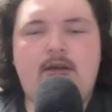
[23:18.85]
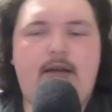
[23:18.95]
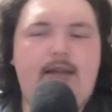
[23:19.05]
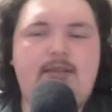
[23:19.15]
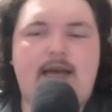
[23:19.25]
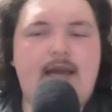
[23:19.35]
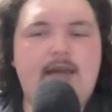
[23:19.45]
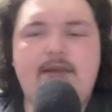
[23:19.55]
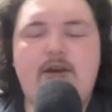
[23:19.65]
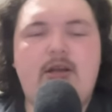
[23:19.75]
and he's
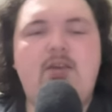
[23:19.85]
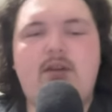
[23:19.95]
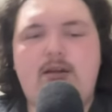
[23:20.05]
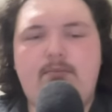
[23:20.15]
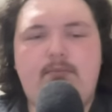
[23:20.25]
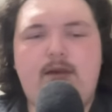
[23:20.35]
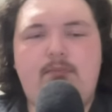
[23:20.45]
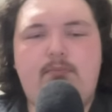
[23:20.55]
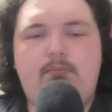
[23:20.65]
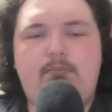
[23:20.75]
hanging in there even
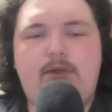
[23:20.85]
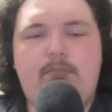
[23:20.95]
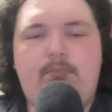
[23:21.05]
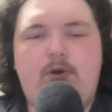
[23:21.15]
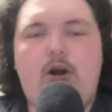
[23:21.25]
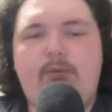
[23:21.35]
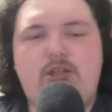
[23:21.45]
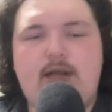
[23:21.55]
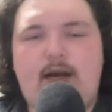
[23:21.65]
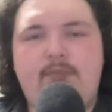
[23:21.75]
in the
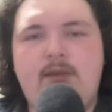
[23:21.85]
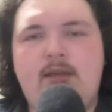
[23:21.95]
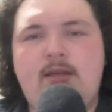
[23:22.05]
garbage time,